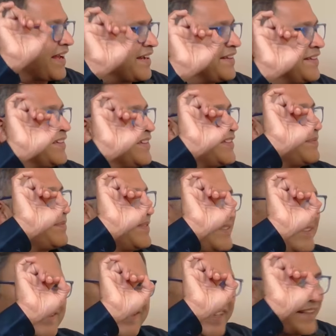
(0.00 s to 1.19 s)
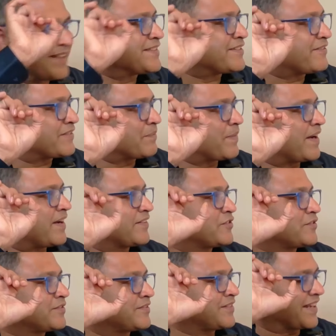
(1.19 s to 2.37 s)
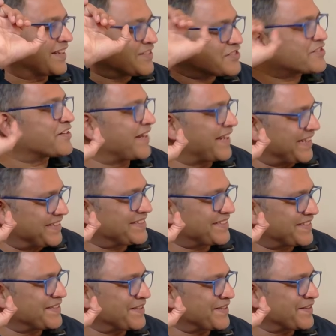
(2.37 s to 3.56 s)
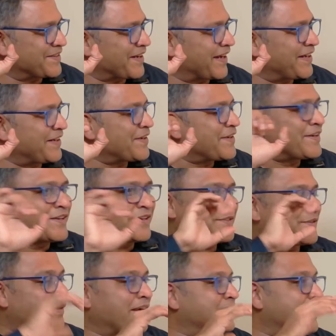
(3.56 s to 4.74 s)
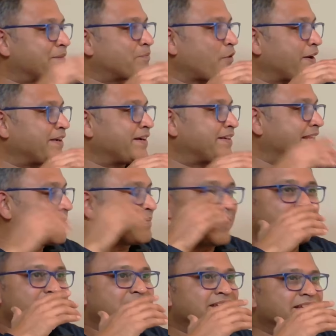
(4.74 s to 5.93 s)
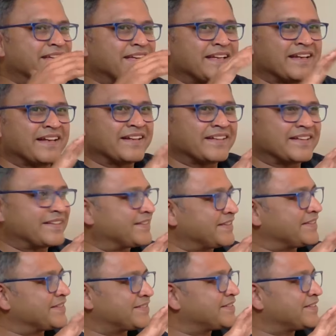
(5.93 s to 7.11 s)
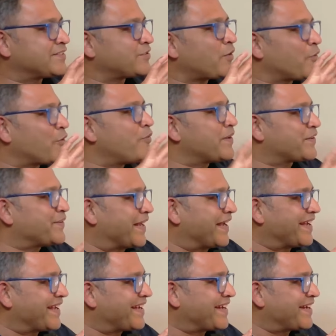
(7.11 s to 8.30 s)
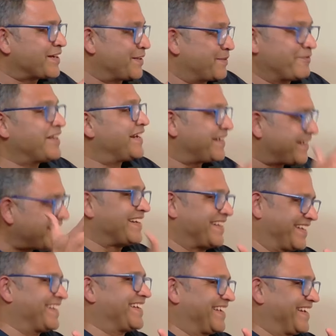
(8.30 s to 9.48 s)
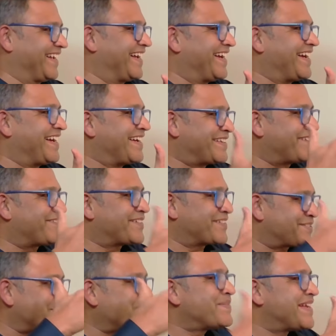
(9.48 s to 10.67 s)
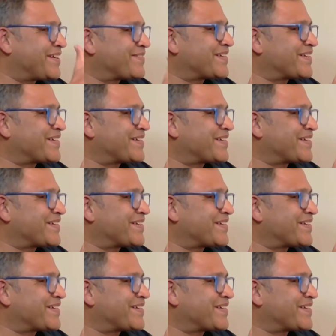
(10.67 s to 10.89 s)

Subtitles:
angles, thickness of the parts, the constraints, right? So at that point in time, I was thinking, is this all over today? Well, it didn't. There were so many